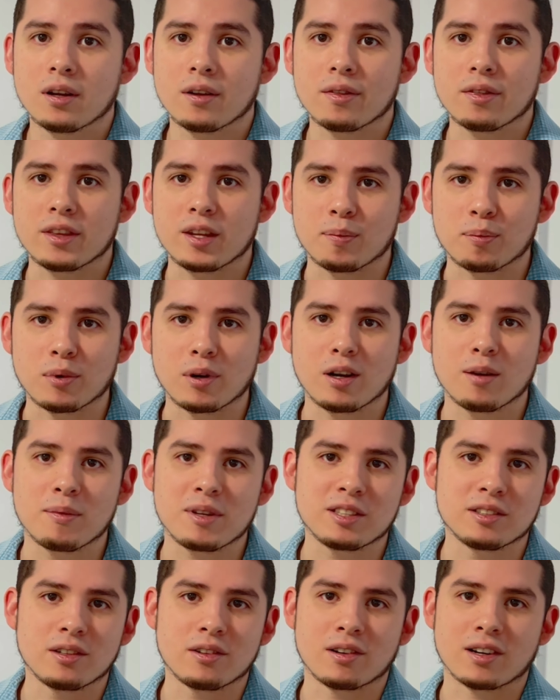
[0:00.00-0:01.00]
the problem is
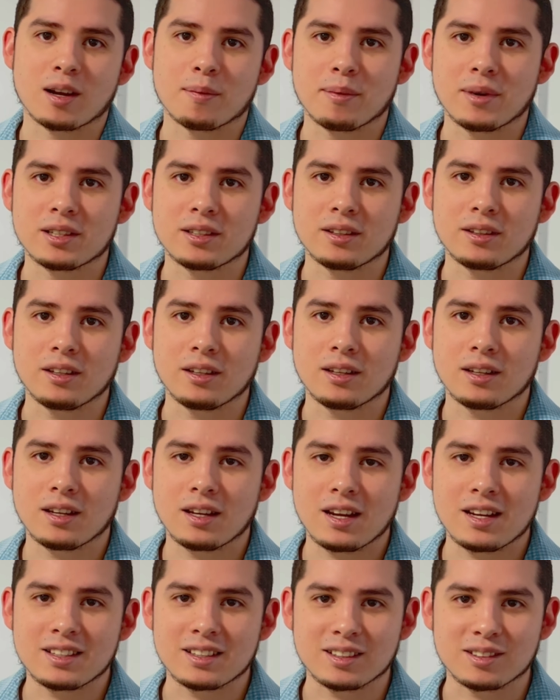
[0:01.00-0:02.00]
not your capacity,
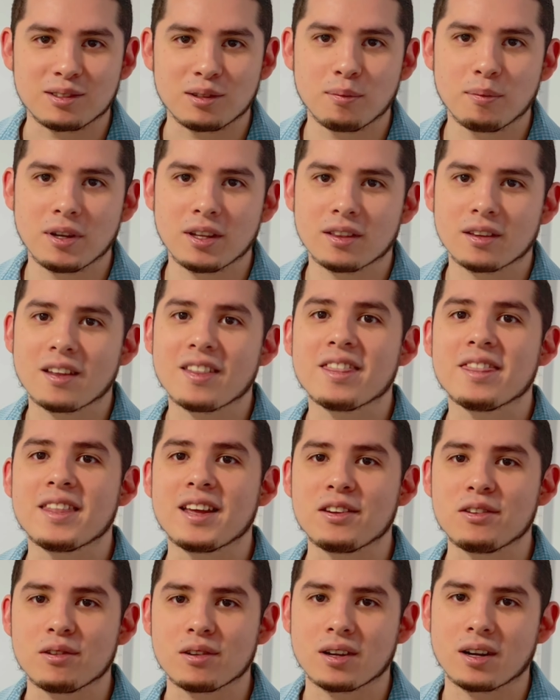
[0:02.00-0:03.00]
it's assuming
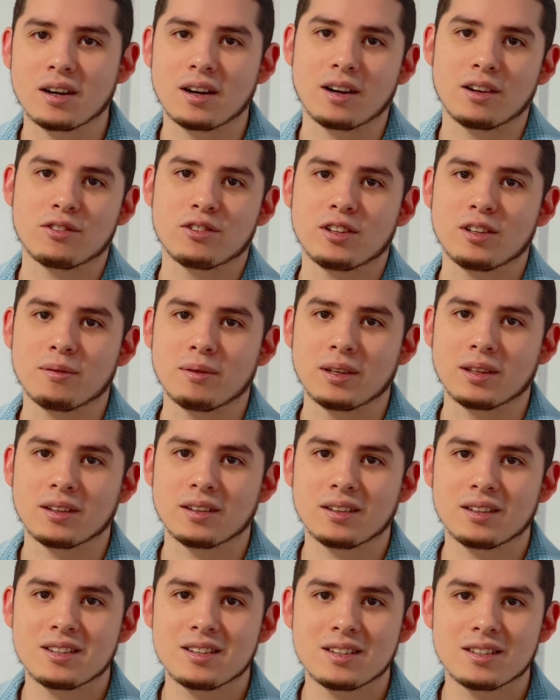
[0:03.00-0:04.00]
that you cannot achieve it.
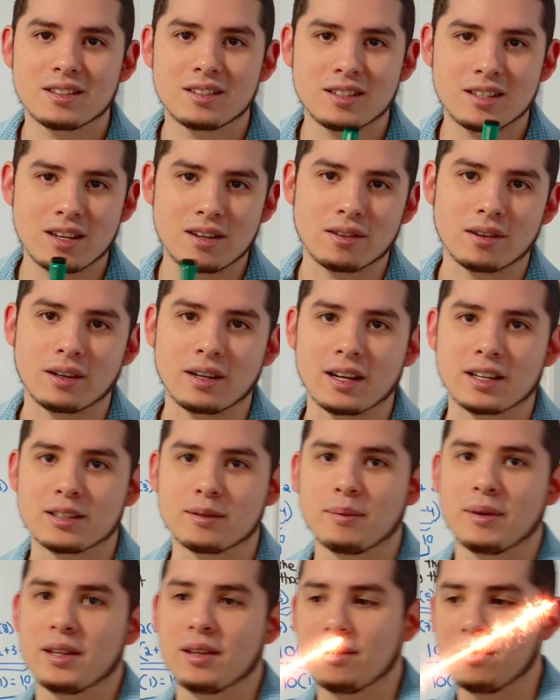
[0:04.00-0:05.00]
See you in the next
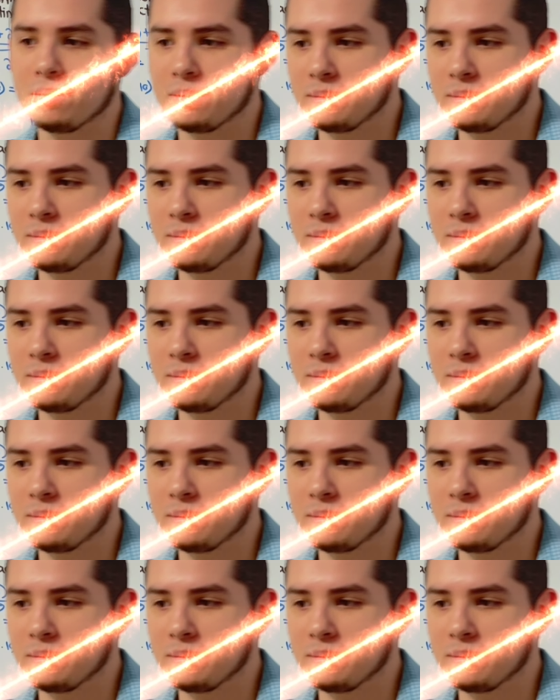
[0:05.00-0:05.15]
video.